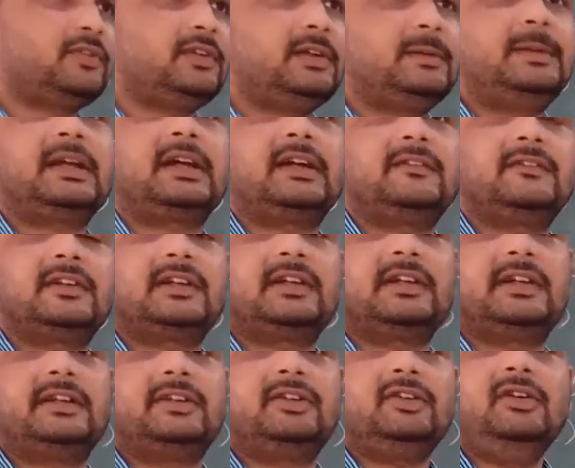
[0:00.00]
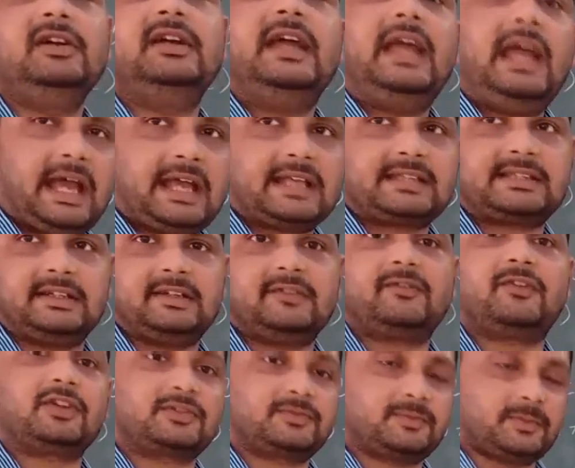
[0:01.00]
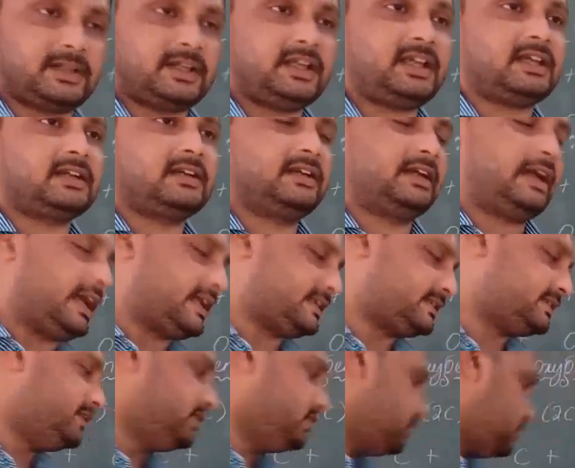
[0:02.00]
will be converted into acid, phosphoric acid.